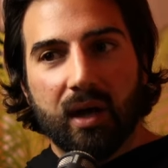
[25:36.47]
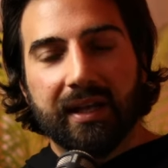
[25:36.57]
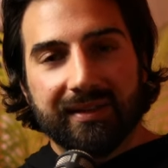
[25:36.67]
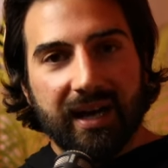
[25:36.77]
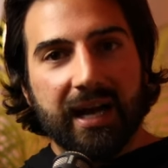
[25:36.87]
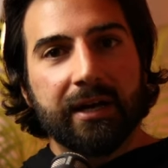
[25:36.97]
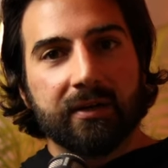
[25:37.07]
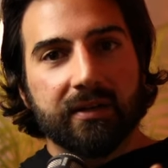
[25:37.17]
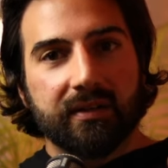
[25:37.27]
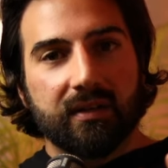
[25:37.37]
an
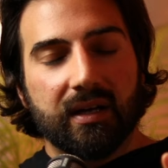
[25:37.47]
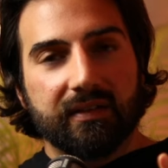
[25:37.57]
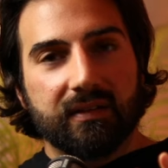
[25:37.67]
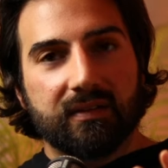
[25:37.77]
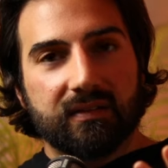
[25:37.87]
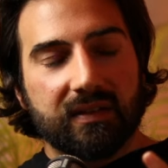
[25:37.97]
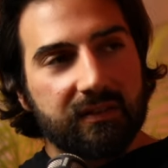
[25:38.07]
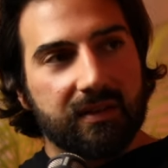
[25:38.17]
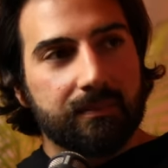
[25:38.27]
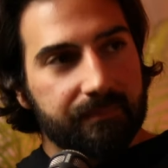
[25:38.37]
entire uh,
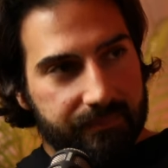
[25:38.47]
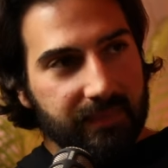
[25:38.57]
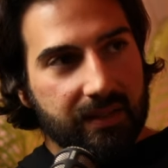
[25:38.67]
system